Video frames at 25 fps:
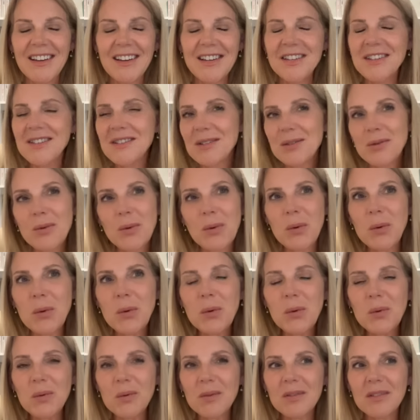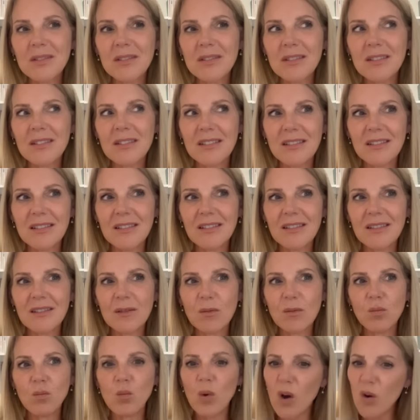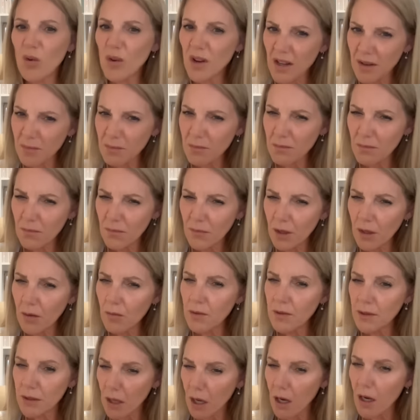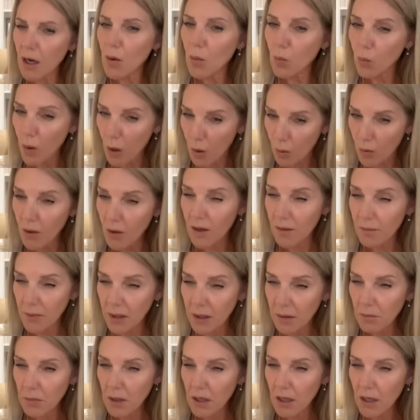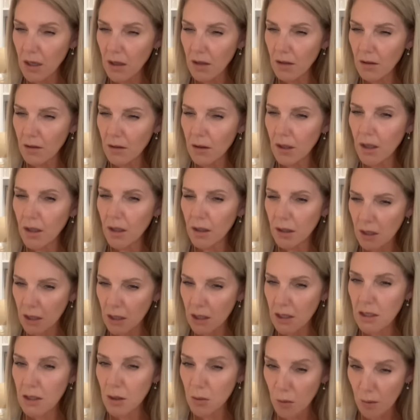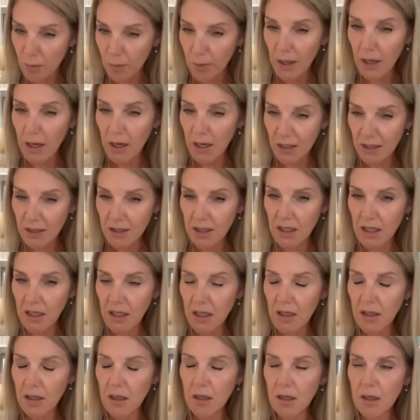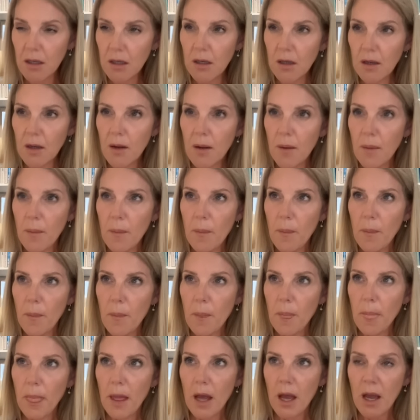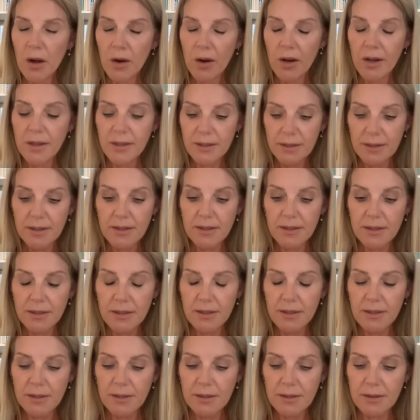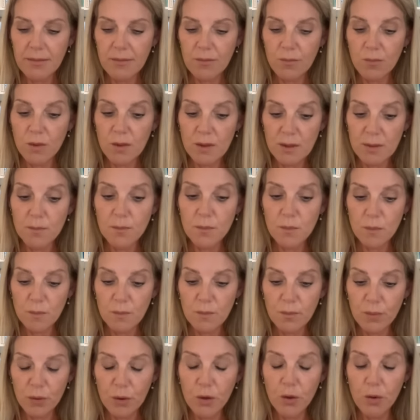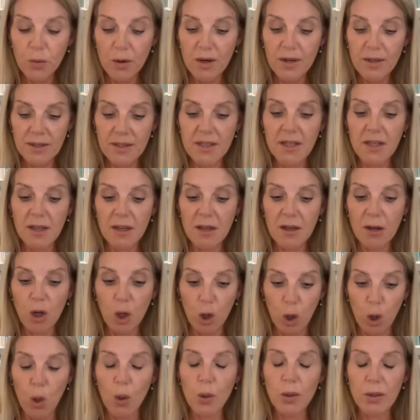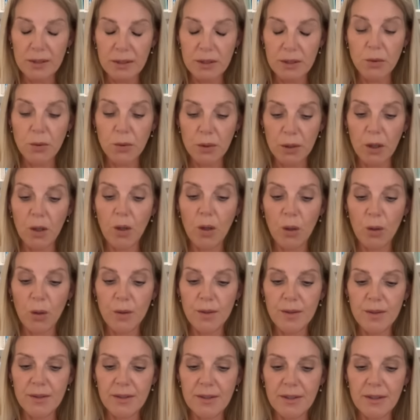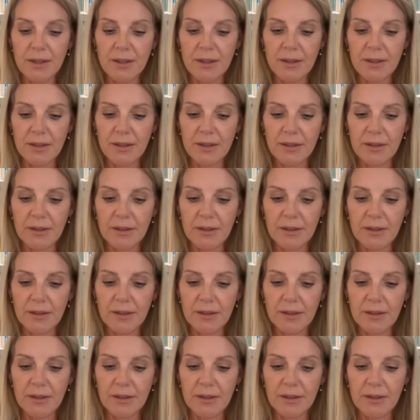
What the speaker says: just all welcome. It was like welcoming me like into a party, and I was progressing closer and closer